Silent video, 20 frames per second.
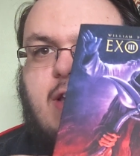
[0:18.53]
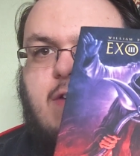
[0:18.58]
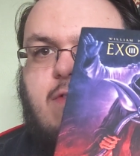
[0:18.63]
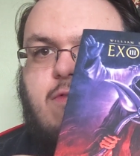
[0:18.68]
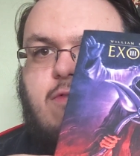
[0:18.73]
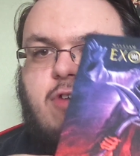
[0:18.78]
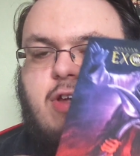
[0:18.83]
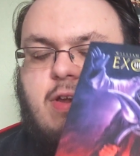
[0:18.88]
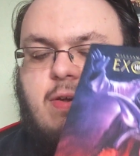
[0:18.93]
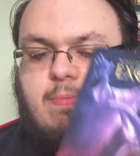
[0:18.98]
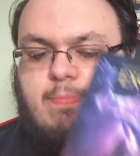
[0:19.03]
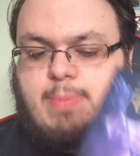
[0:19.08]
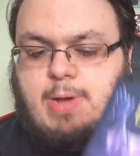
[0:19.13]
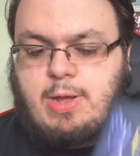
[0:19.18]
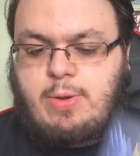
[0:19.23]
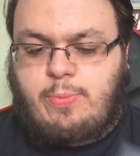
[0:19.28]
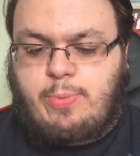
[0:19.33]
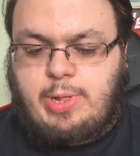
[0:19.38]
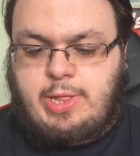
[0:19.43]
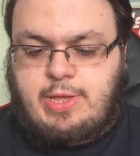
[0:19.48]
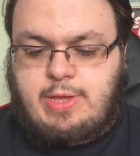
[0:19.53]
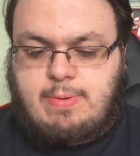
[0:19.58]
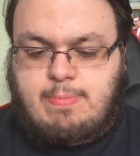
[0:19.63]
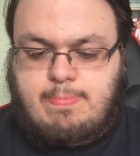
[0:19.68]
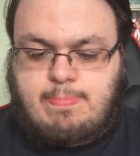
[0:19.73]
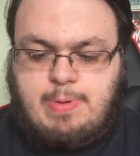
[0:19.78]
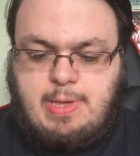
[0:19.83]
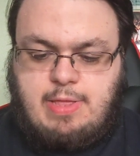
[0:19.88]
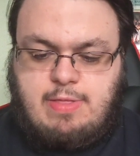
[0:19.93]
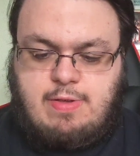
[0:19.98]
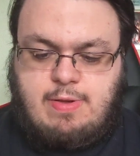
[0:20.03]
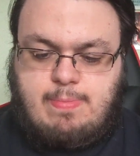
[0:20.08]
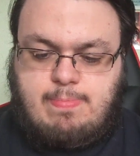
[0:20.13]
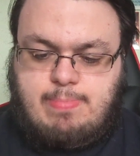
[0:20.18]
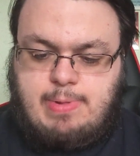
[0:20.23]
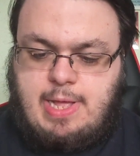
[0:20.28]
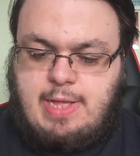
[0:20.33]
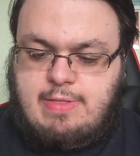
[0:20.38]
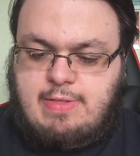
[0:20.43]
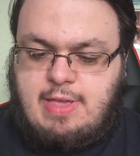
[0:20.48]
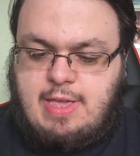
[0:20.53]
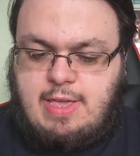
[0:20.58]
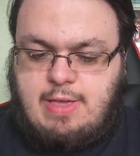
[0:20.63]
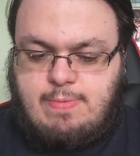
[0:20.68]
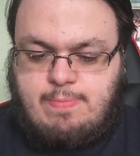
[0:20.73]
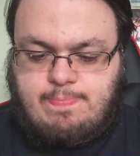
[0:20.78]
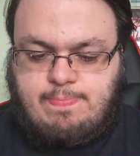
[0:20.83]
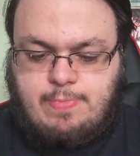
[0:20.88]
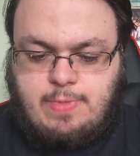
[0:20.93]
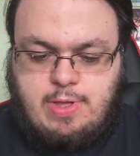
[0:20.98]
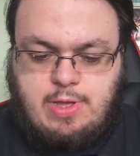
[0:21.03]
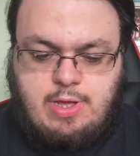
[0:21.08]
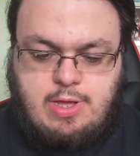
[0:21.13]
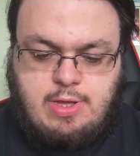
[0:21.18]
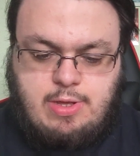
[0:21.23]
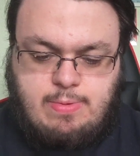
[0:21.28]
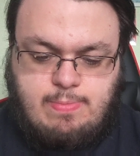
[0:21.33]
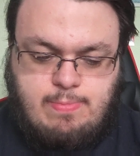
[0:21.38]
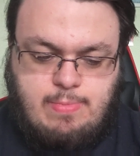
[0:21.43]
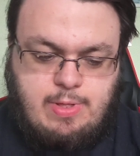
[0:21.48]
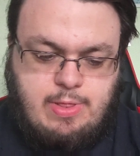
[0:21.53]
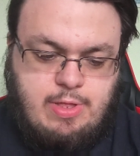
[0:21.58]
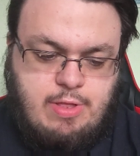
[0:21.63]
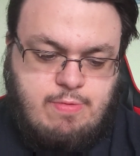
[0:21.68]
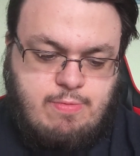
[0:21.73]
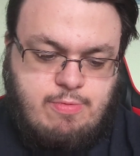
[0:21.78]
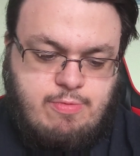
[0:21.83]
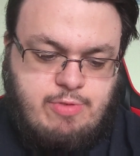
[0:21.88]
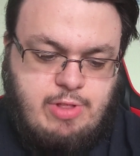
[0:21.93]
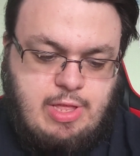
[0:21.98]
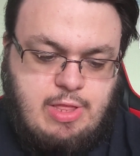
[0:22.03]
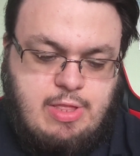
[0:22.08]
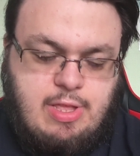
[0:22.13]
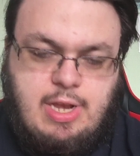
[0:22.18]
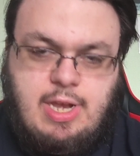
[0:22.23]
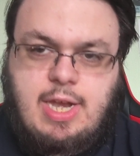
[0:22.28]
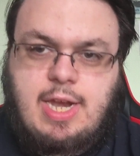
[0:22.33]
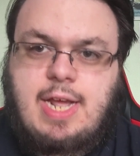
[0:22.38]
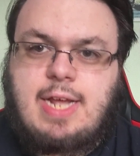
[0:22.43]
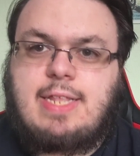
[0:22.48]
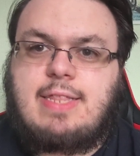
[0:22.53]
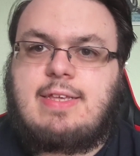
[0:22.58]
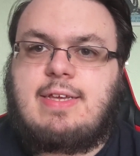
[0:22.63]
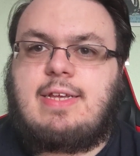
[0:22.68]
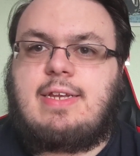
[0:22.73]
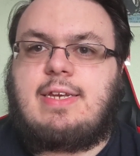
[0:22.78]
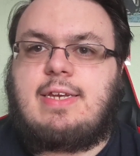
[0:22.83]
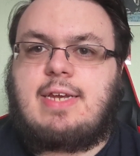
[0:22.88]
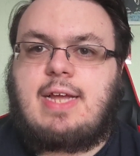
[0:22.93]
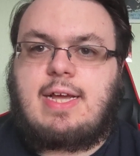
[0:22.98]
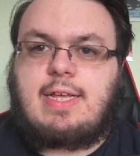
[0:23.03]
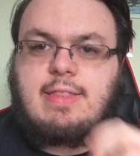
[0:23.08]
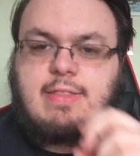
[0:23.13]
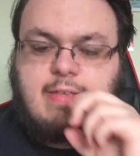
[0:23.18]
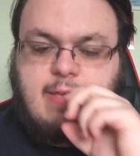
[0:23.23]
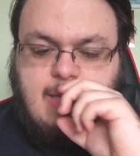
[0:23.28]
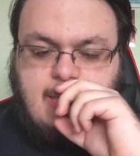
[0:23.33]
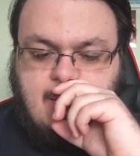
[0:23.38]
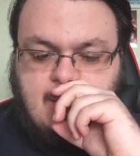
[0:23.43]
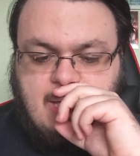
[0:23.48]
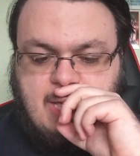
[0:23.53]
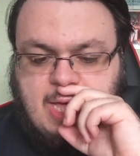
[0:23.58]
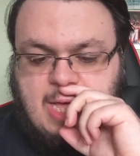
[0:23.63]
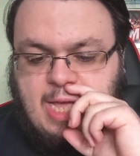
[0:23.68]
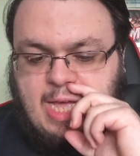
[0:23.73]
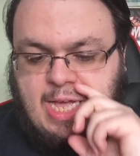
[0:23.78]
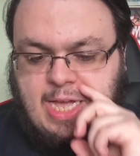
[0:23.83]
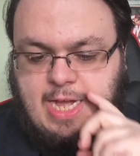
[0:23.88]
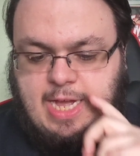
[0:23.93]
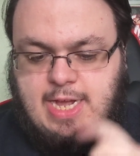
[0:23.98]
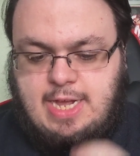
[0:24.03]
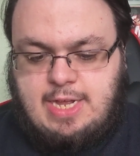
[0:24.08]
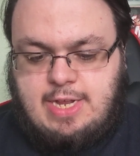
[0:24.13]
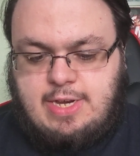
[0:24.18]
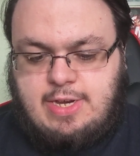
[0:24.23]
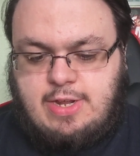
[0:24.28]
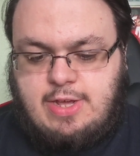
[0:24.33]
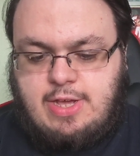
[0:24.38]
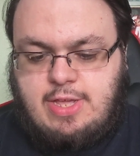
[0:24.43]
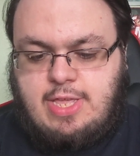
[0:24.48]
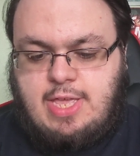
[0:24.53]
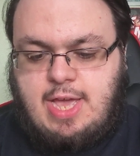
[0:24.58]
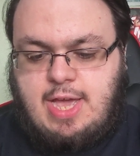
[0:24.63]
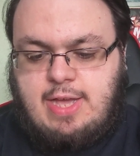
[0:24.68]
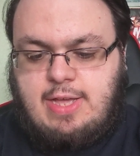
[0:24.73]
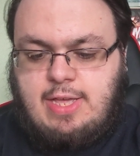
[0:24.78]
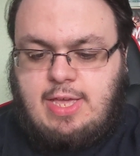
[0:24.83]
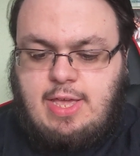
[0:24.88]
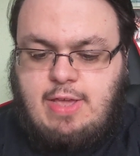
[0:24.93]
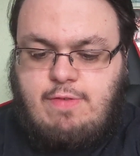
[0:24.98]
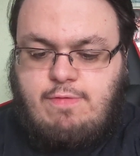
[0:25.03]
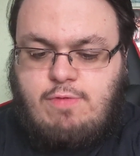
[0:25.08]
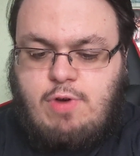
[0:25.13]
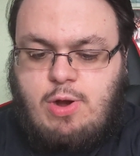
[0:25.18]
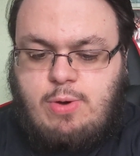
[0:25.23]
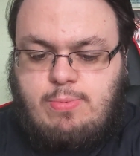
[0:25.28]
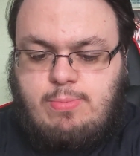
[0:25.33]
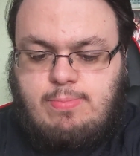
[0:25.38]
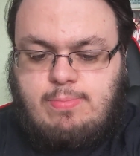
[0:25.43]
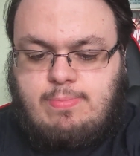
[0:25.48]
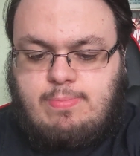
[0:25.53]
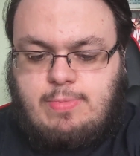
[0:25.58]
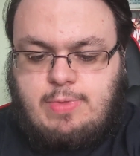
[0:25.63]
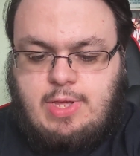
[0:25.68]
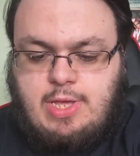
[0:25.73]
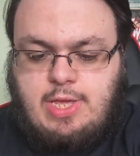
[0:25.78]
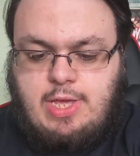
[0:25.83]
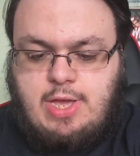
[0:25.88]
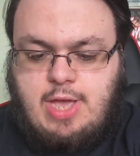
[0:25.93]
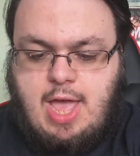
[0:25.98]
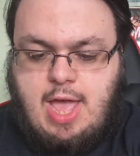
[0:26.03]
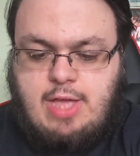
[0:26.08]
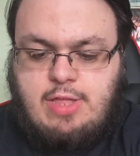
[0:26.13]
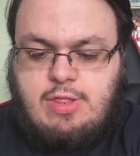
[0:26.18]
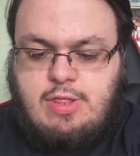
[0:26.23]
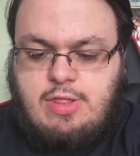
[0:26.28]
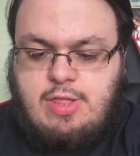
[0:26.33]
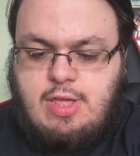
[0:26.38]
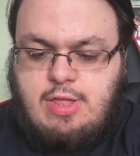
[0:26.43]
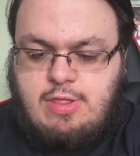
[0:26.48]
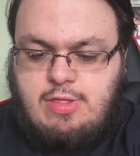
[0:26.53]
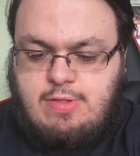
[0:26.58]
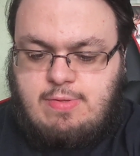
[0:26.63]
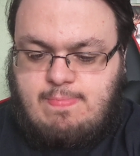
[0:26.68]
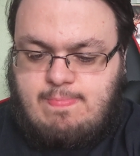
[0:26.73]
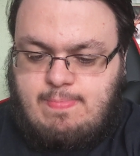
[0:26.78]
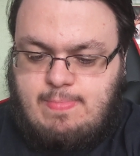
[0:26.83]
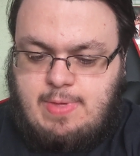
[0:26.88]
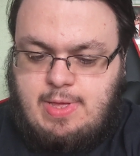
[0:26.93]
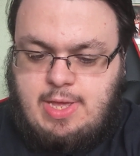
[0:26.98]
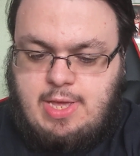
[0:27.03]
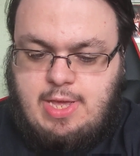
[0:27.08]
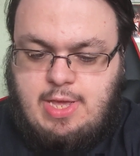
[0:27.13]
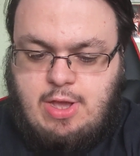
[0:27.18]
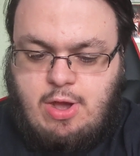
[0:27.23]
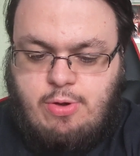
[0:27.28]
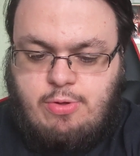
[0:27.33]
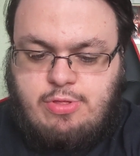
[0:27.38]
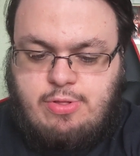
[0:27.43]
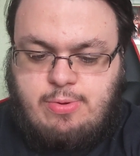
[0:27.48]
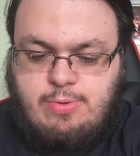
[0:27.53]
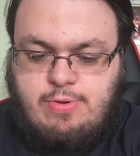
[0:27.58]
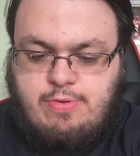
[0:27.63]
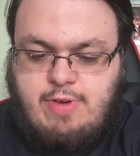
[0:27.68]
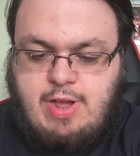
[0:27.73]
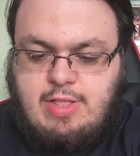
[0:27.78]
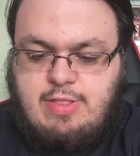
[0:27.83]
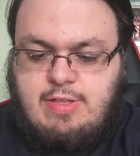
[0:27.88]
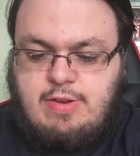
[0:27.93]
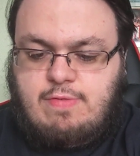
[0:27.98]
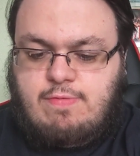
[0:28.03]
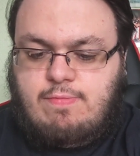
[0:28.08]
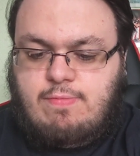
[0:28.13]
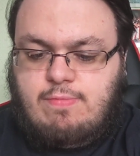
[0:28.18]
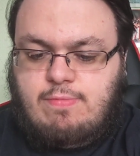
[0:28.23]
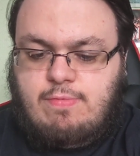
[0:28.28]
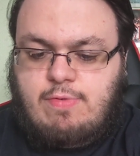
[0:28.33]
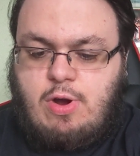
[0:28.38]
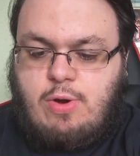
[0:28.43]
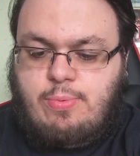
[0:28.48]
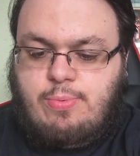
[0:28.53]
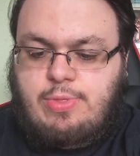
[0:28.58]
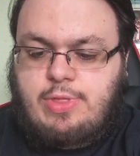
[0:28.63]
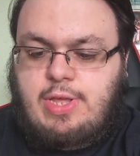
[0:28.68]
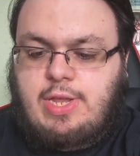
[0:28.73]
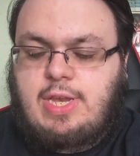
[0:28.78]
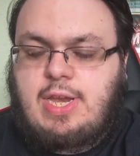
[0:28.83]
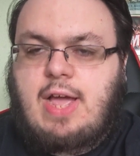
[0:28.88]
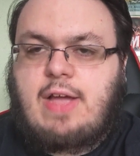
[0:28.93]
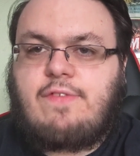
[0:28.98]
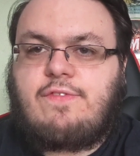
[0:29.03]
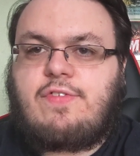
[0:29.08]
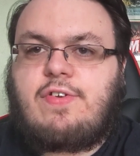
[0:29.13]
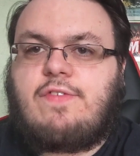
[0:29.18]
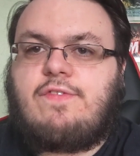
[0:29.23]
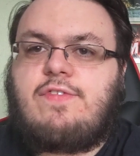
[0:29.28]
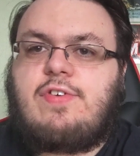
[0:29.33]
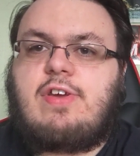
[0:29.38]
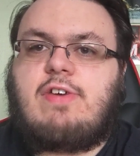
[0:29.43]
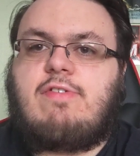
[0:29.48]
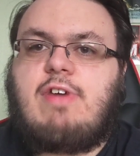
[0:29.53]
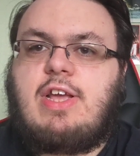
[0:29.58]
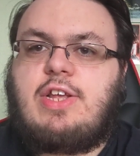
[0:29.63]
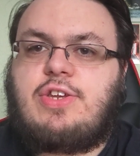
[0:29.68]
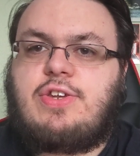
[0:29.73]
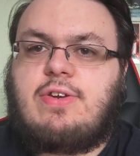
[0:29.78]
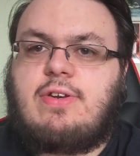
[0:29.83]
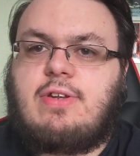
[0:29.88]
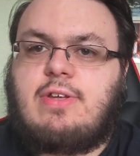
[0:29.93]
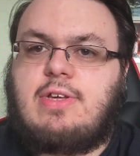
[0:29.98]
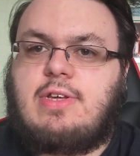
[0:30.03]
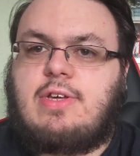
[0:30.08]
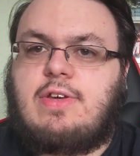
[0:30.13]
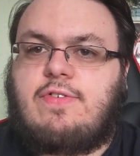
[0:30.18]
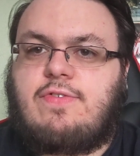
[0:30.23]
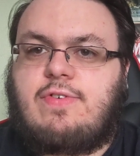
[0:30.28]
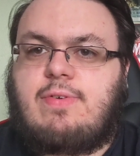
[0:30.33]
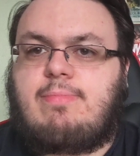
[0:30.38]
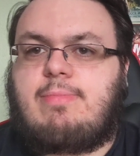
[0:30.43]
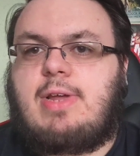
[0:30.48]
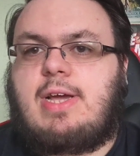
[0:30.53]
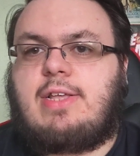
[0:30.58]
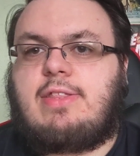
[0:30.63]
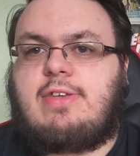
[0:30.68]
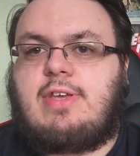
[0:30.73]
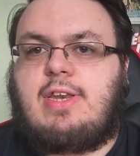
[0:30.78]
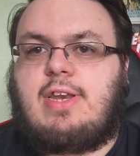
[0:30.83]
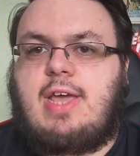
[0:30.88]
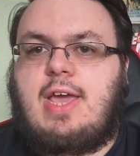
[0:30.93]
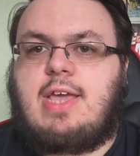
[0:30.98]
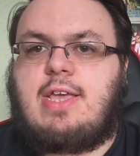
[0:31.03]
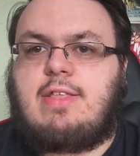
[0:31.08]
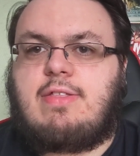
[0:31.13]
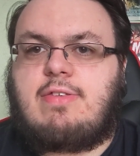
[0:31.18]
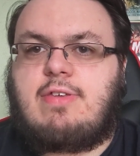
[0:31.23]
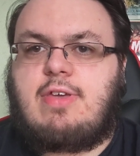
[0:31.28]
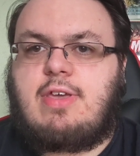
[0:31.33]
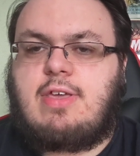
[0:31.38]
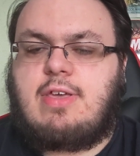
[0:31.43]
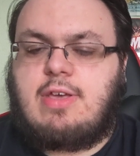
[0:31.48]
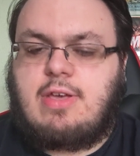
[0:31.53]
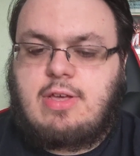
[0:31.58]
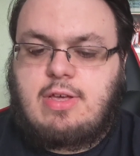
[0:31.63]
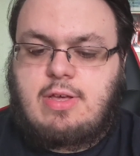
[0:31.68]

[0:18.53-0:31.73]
and written by William Peter Blatty, and this was released in 1990, and he wrote The Exorcist. He also directed and wrote The Ninth Configuration from 1980,